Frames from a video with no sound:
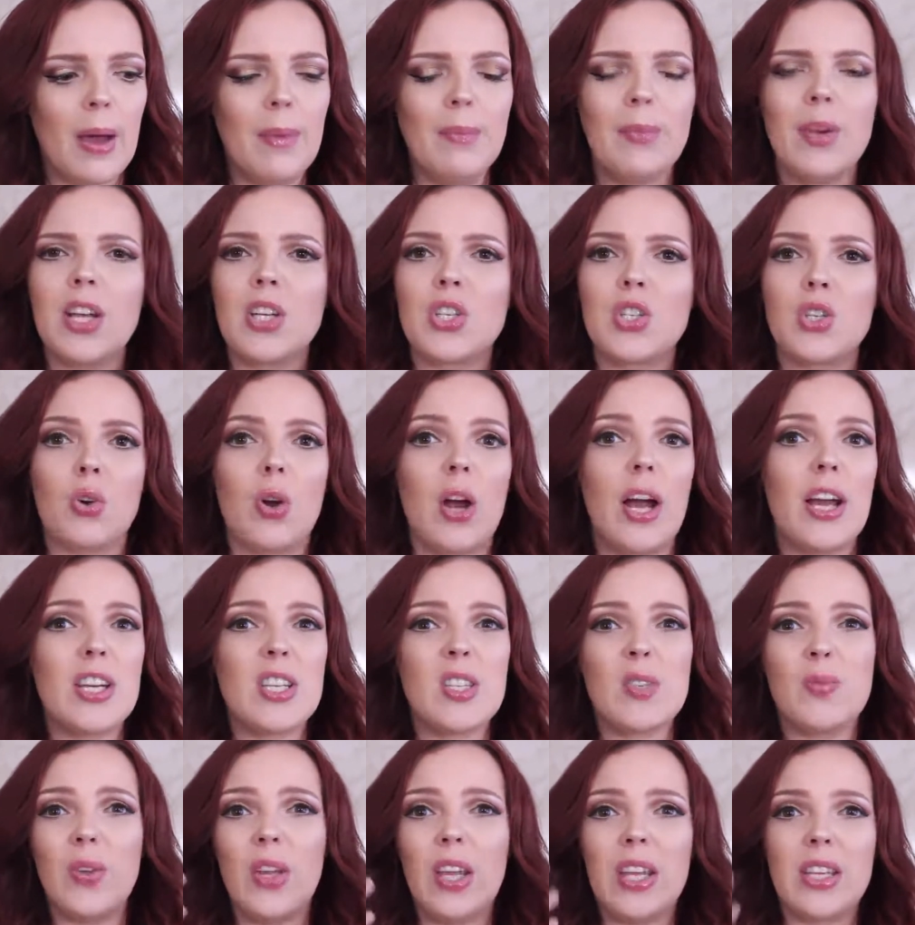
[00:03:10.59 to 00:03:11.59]
I'm not sure. I
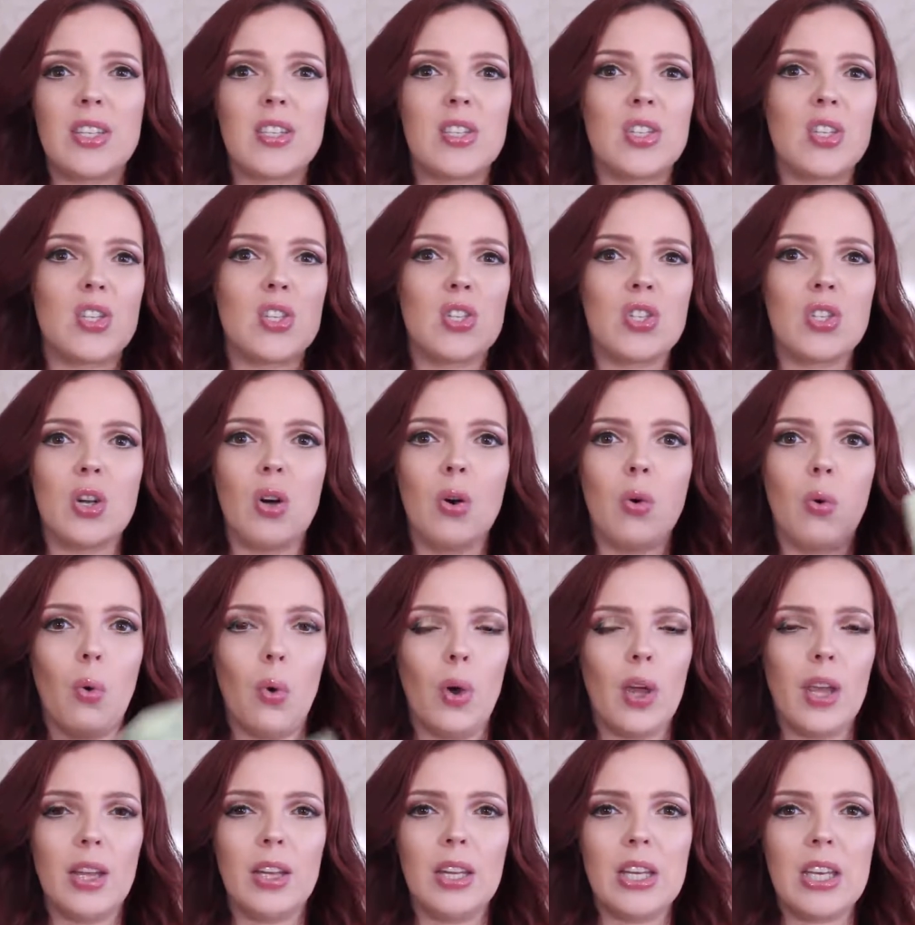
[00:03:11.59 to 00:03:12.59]
just feel like this is so
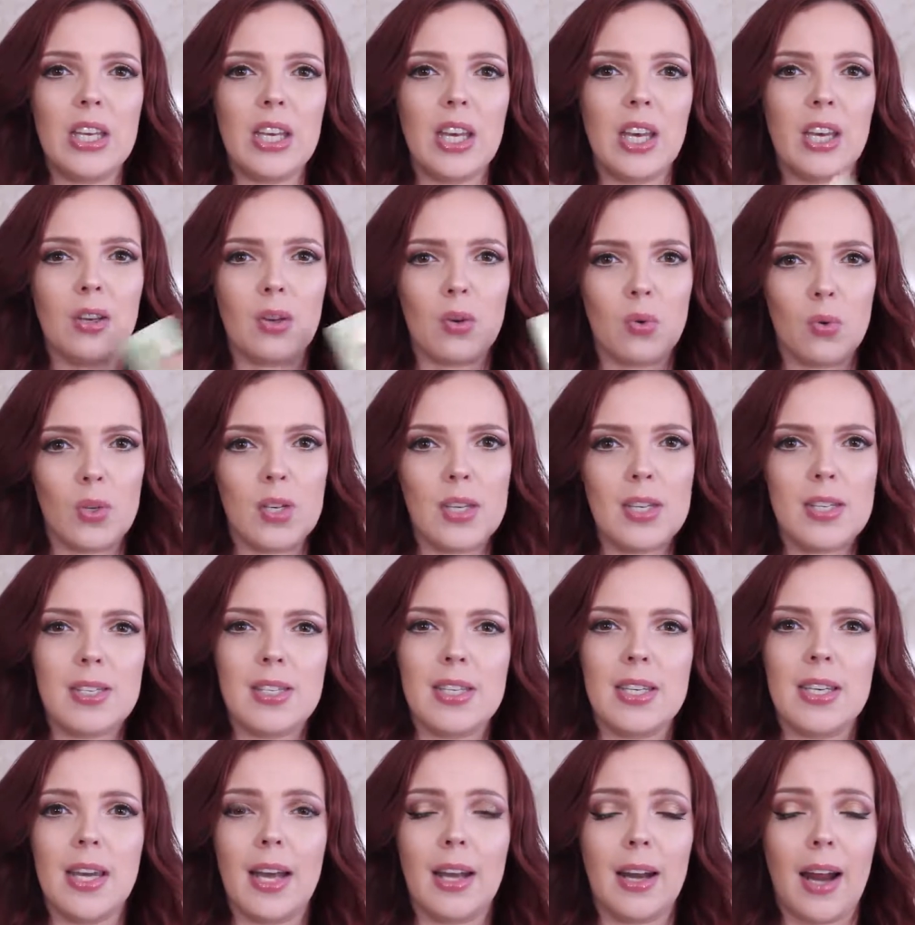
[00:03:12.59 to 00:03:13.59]
oily and
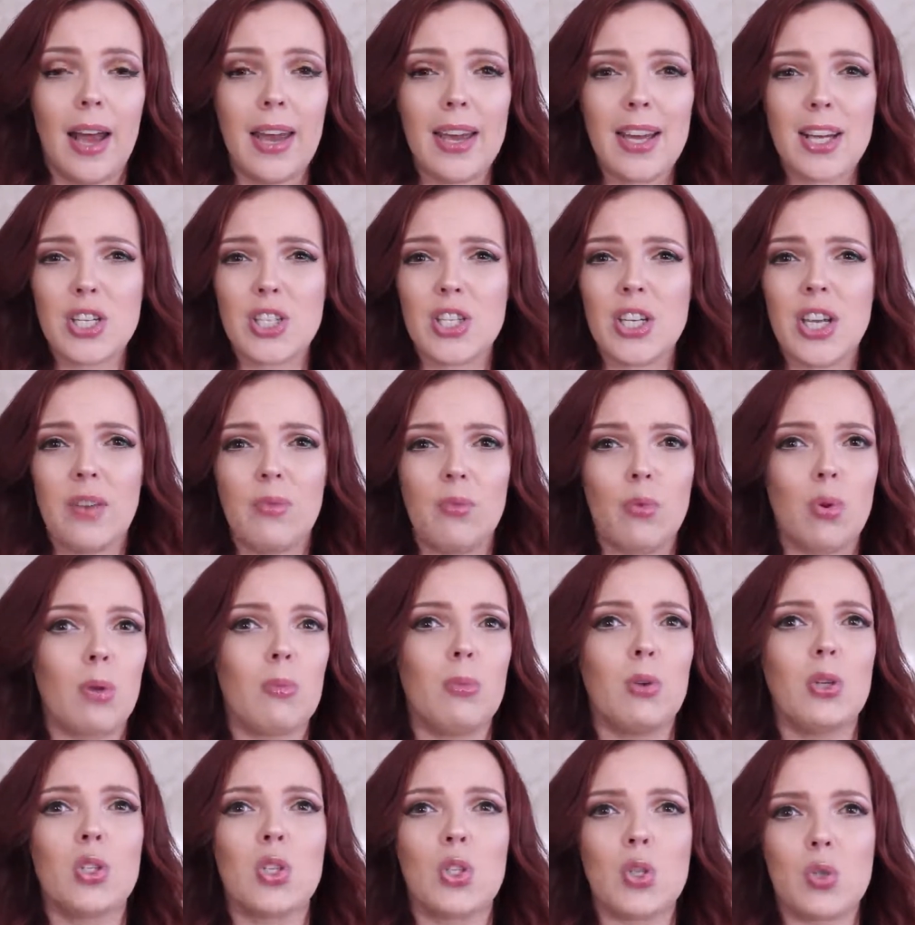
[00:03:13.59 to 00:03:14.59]
greasy, and I actually have
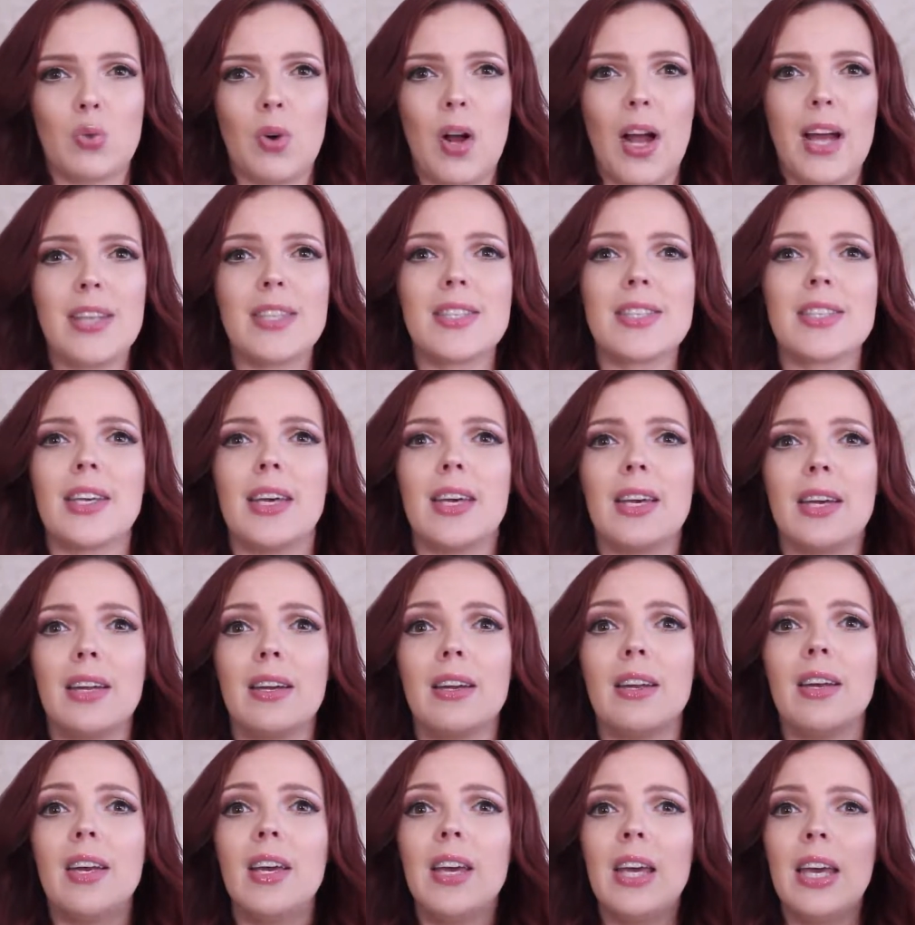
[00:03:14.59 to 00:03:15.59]
normal to dry
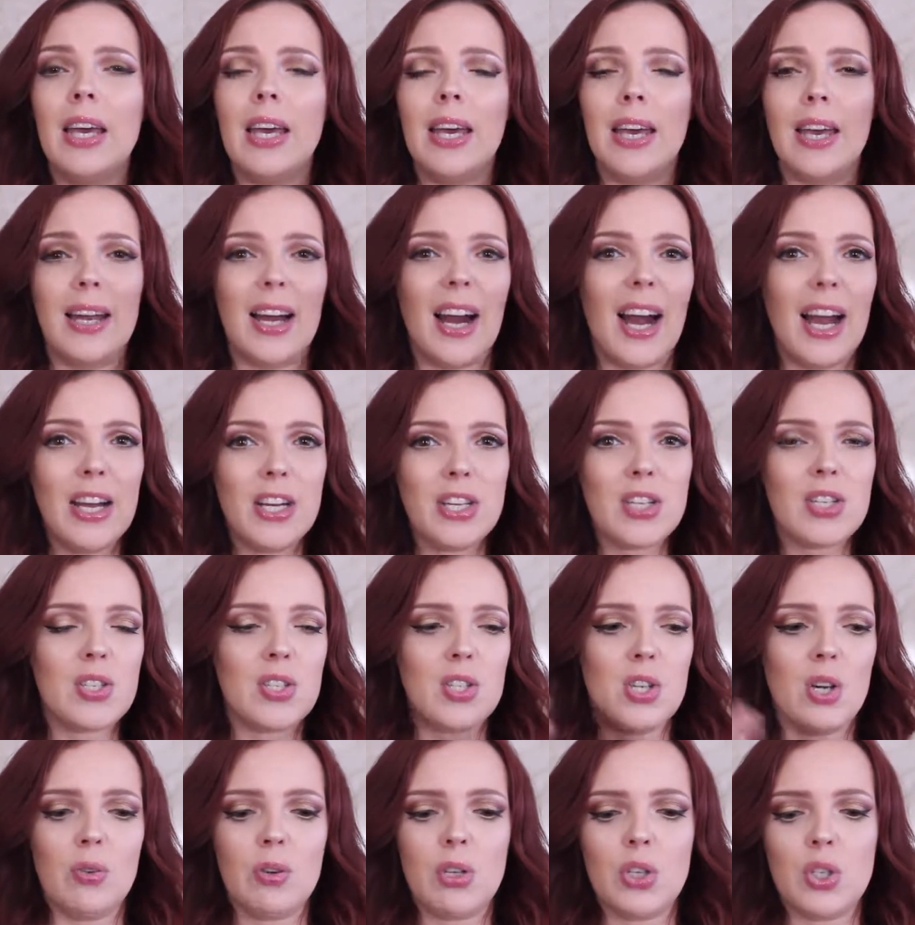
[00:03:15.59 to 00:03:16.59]
skin, and I
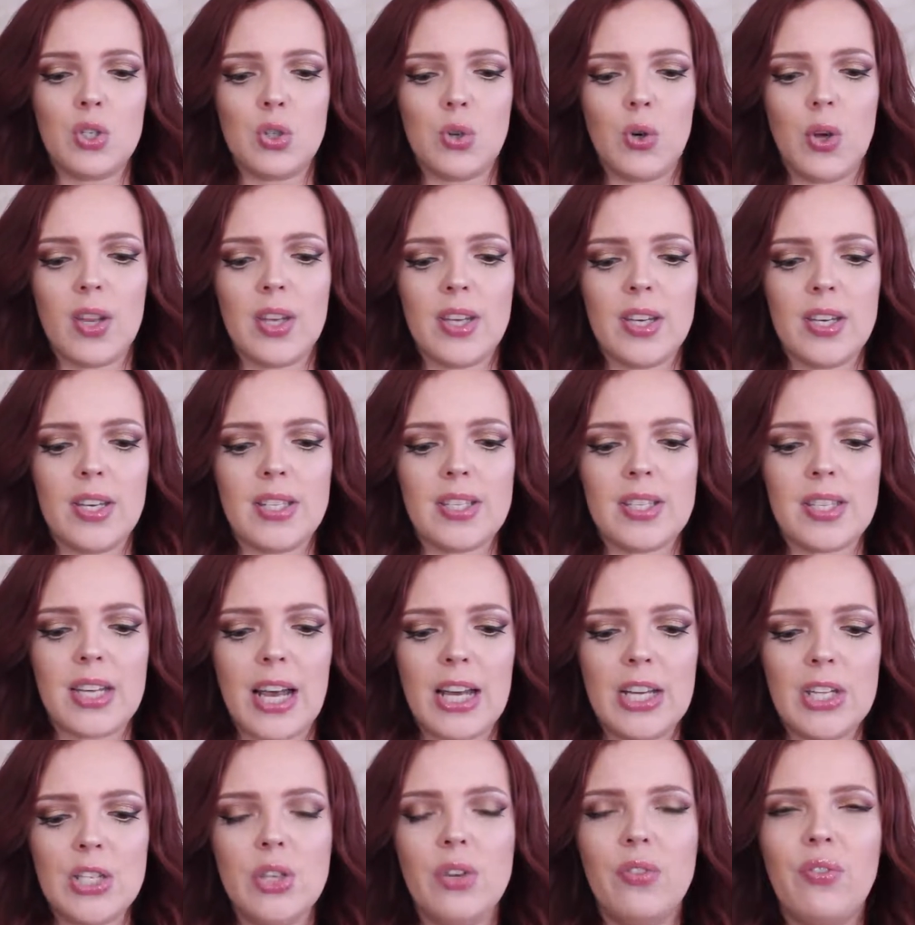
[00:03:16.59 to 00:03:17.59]
just don't enjoy this.
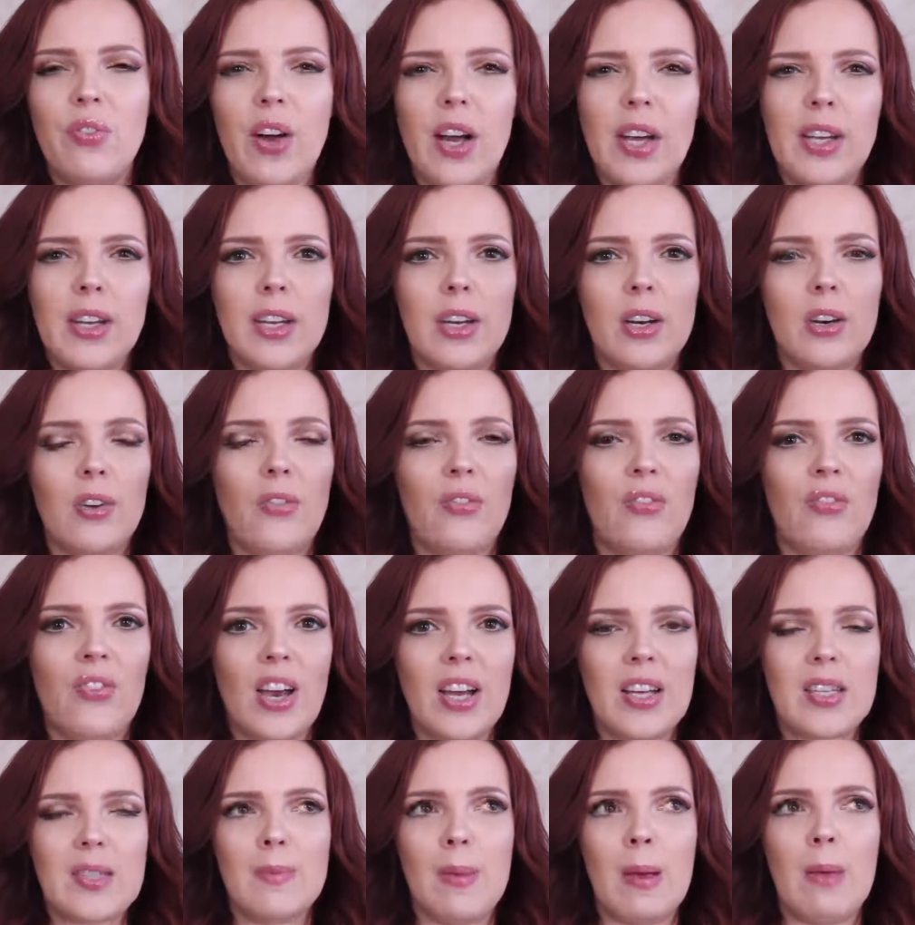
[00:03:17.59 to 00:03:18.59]
I do find that it
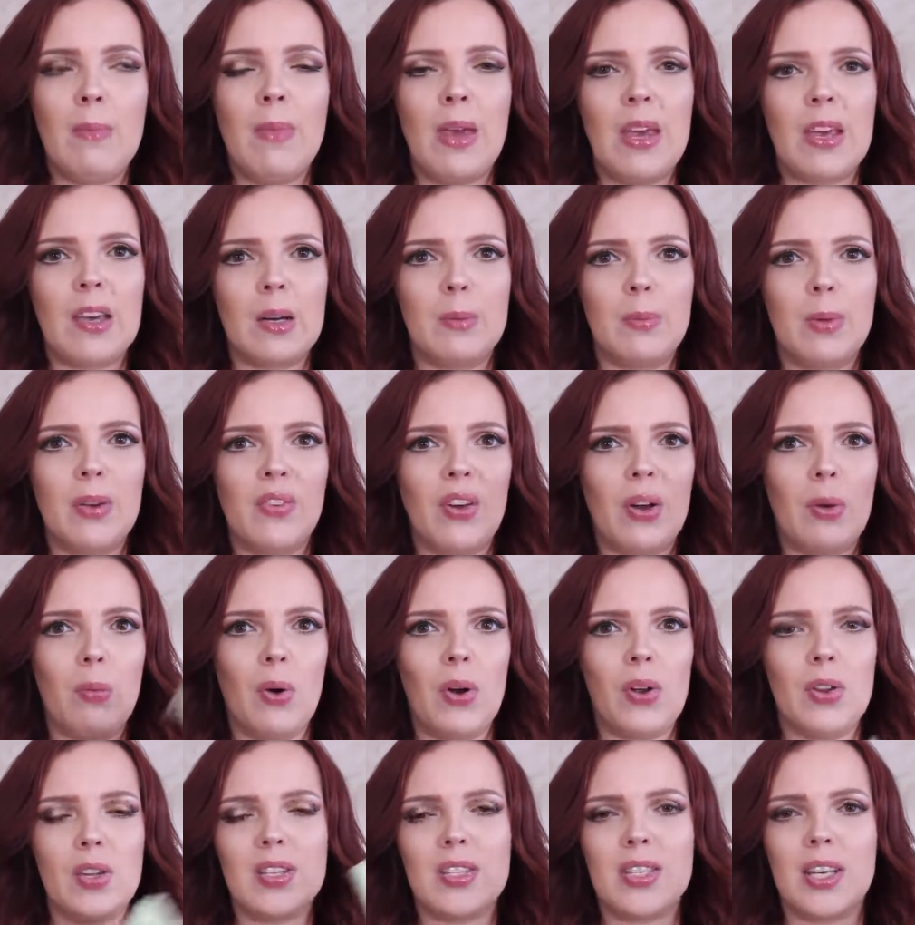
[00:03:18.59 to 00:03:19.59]
affects my makeup if I
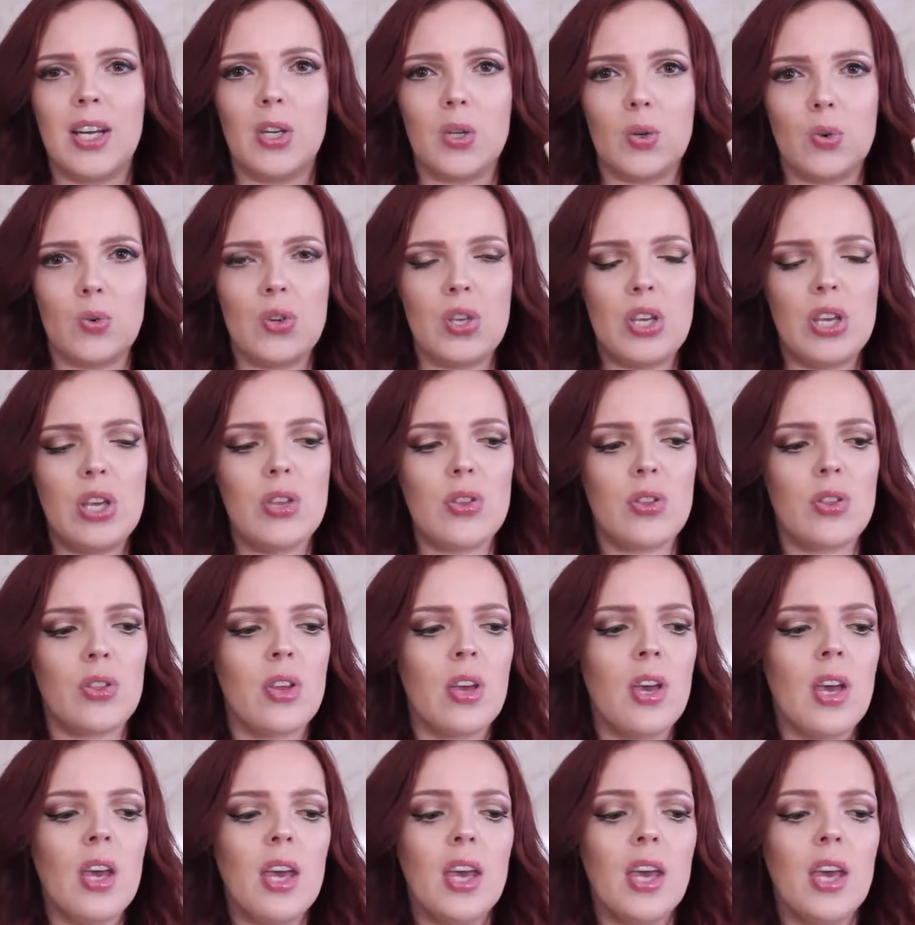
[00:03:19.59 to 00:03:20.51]
wear this underneath.